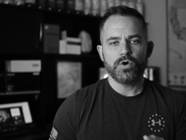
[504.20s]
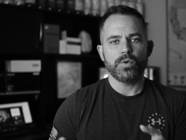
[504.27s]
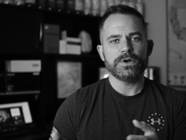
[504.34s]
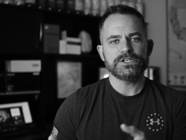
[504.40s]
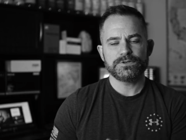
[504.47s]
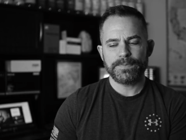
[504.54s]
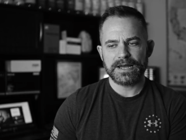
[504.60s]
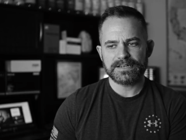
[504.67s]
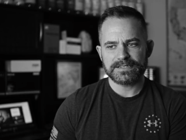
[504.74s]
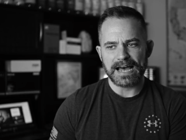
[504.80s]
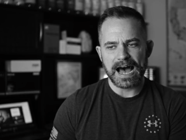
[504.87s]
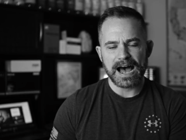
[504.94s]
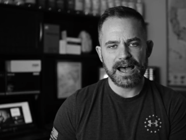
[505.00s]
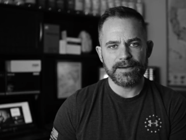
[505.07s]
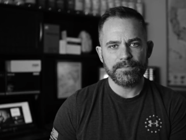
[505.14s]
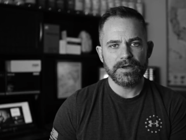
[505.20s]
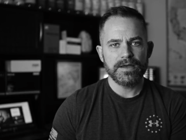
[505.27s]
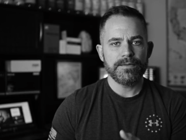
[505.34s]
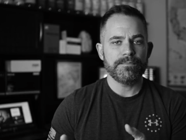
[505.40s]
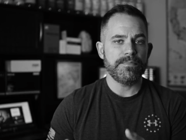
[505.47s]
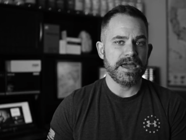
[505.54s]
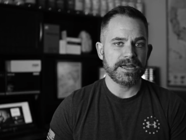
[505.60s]
We spend time
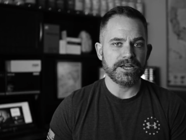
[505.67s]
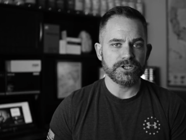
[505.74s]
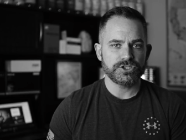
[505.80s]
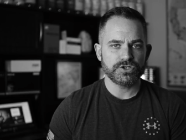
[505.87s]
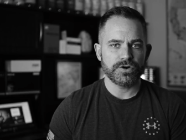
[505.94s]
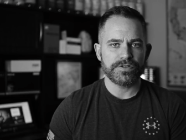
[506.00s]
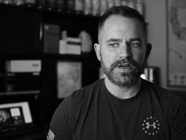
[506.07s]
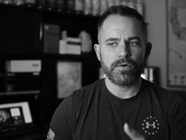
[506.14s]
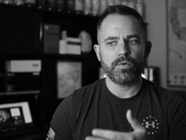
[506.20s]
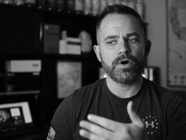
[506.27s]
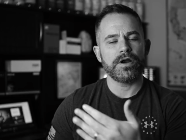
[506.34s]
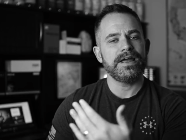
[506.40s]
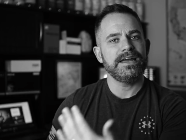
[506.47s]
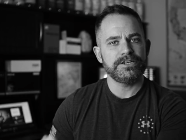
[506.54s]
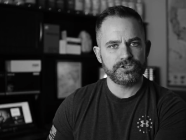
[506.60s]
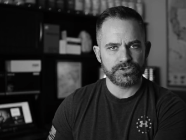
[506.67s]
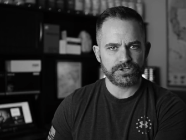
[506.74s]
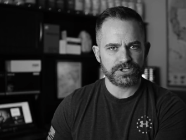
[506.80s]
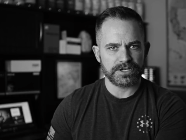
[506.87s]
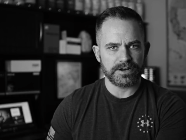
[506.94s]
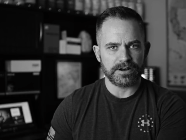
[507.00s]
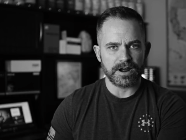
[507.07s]
making sure that we're
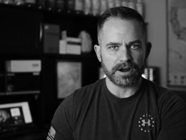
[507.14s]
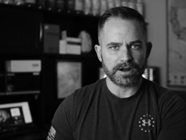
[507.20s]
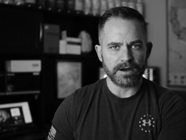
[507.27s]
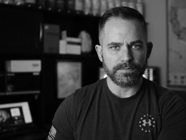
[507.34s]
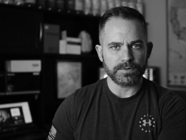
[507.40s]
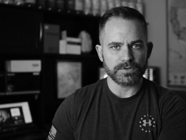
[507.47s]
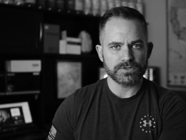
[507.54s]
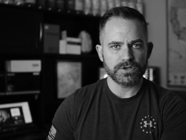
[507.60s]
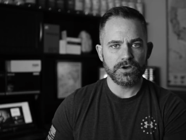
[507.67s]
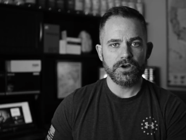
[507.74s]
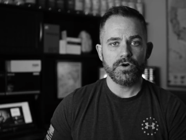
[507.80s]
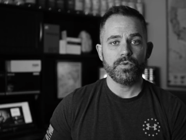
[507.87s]
interested in our couples.